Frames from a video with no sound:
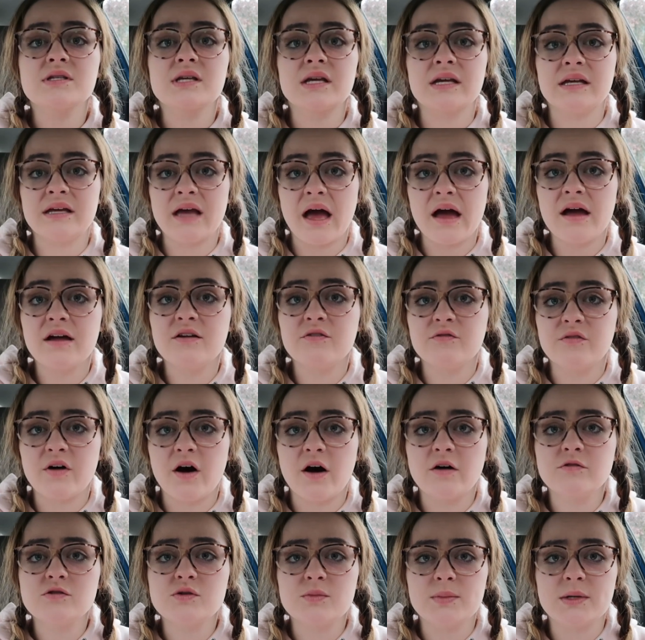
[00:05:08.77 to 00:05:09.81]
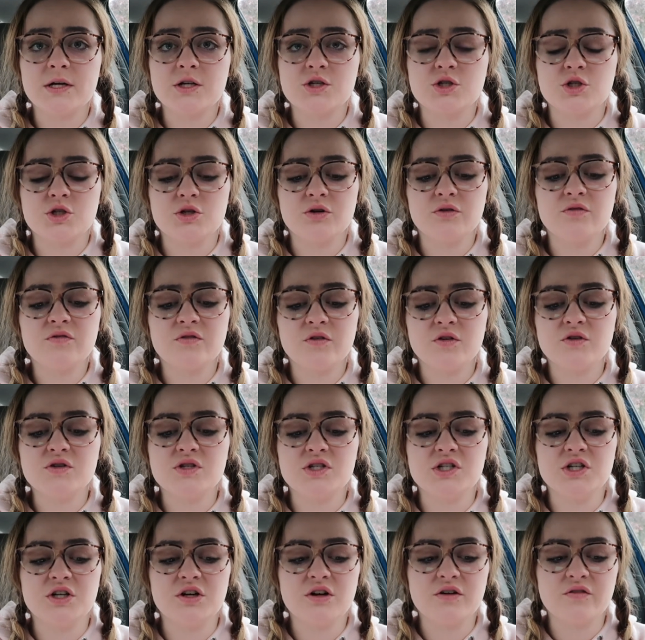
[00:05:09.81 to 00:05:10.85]
Like, get involved, because your
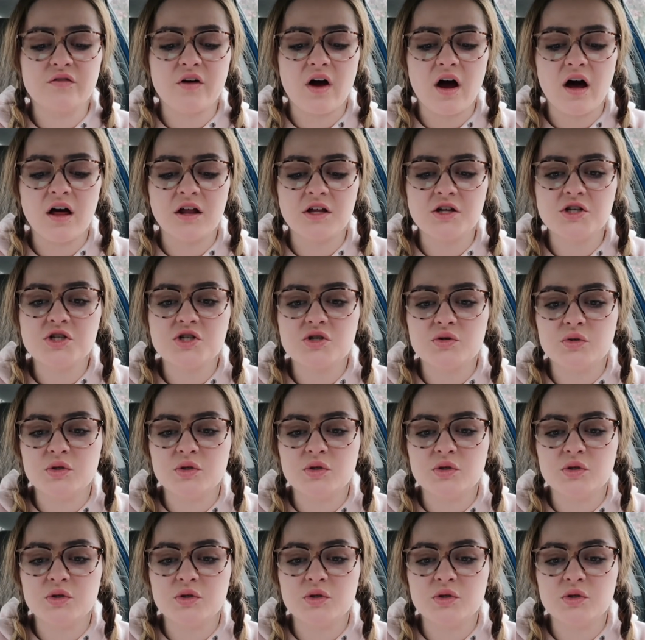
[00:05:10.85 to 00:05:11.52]
first year of college,